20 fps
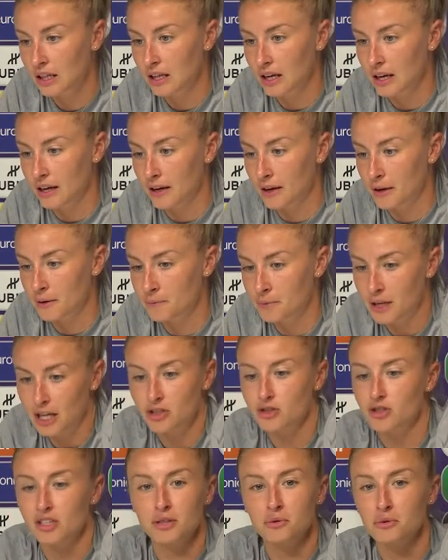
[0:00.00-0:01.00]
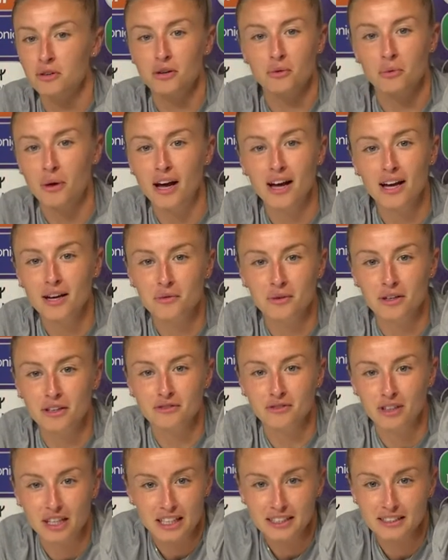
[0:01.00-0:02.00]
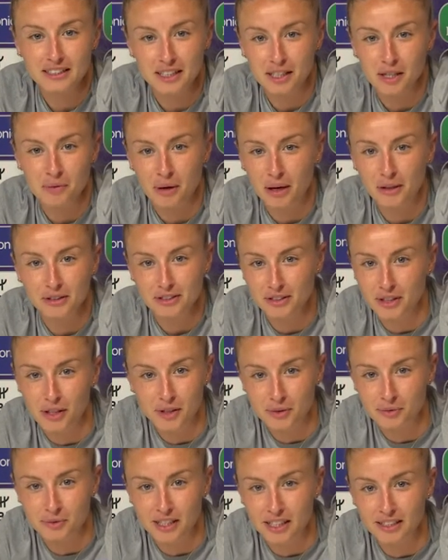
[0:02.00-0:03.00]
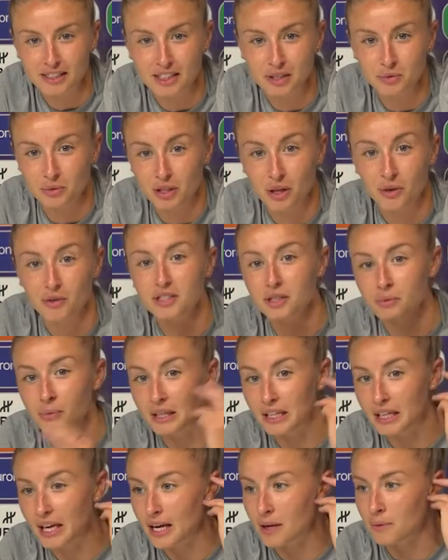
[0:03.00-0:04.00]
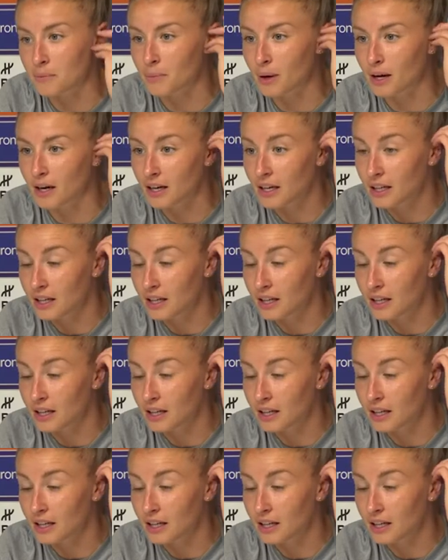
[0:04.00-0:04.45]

Um, naturally, we're aware, we're realistic about the circumstances. We know it's a big game, but